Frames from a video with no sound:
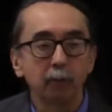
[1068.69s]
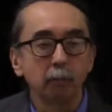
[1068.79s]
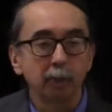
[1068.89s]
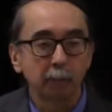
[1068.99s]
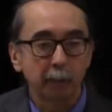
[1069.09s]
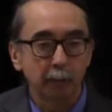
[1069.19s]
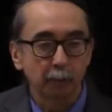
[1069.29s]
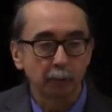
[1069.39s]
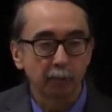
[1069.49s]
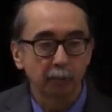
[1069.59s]
fluent
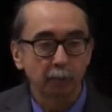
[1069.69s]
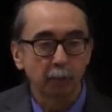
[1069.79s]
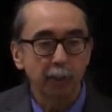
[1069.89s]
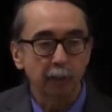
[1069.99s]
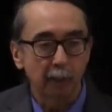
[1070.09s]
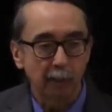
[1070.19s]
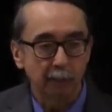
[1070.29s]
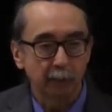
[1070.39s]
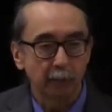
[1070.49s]
speakers of Creek life,